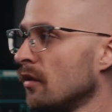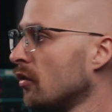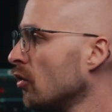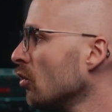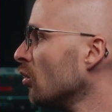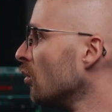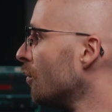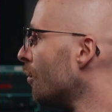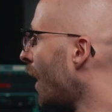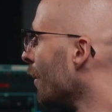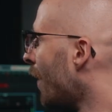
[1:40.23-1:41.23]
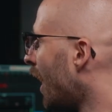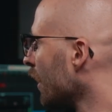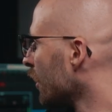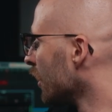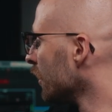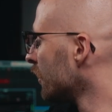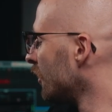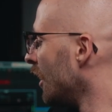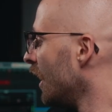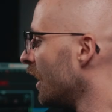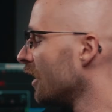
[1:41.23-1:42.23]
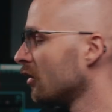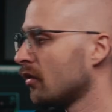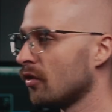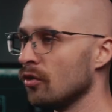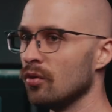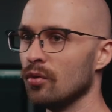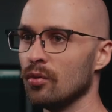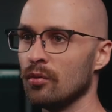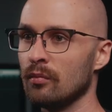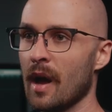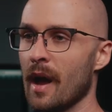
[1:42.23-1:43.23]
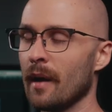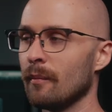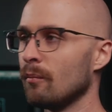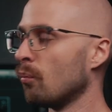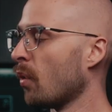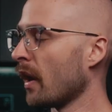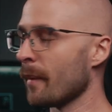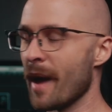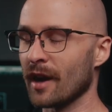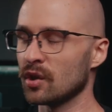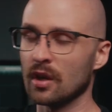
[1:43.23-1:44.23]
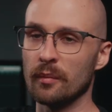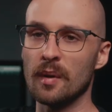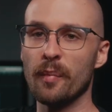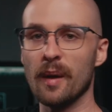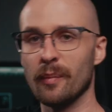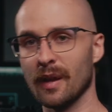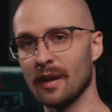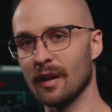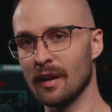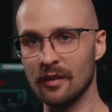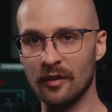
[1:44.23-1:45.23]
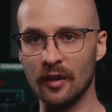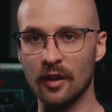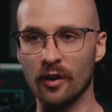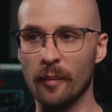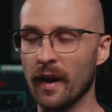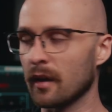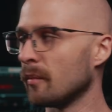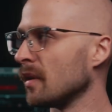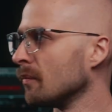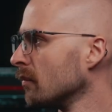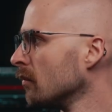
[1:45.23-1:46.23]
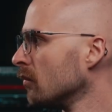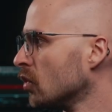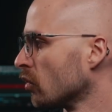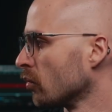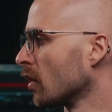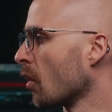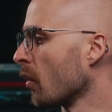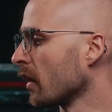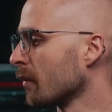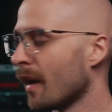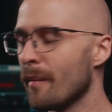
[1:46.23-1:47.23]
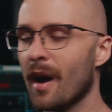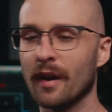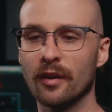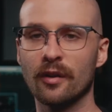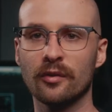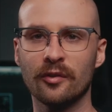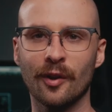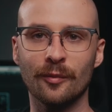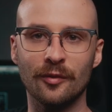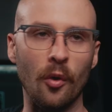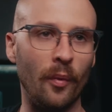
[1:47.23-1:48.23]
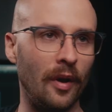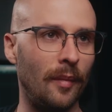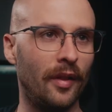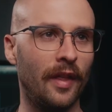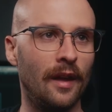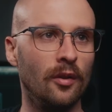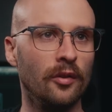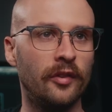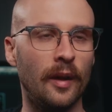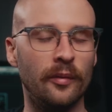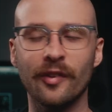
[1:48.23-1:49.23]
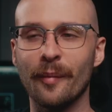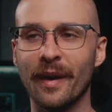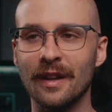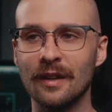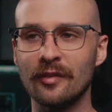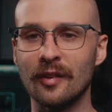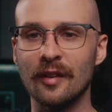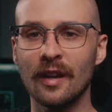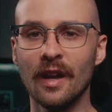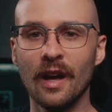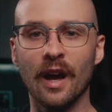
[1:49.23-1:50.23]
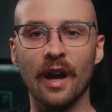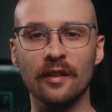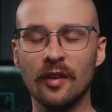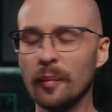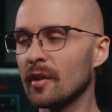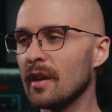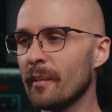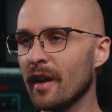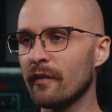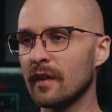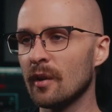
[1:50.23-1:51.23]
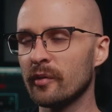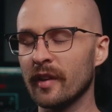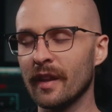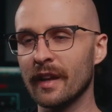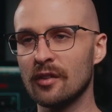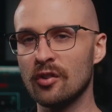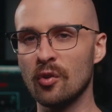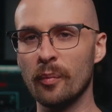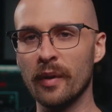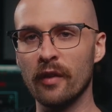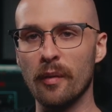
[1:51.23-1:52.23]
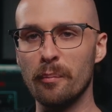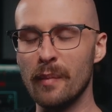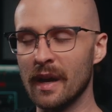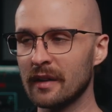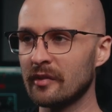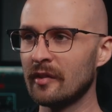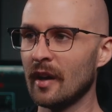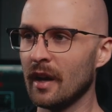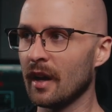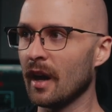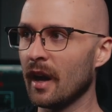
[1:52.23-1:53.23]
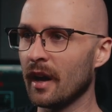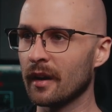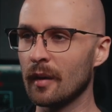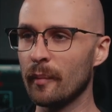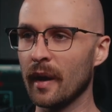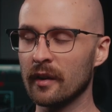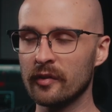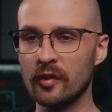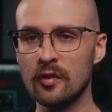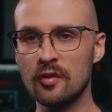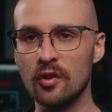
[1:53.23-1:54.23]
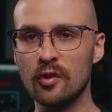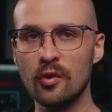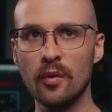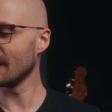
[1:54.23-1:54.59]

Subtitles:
to my monitors, to what I'm actually going to be piping into here. I'm not going to be just recording my monitors, so don't worry about that. It'll sound semi-decent. Typically in my videos, I like to do a bit of a mix comparison too,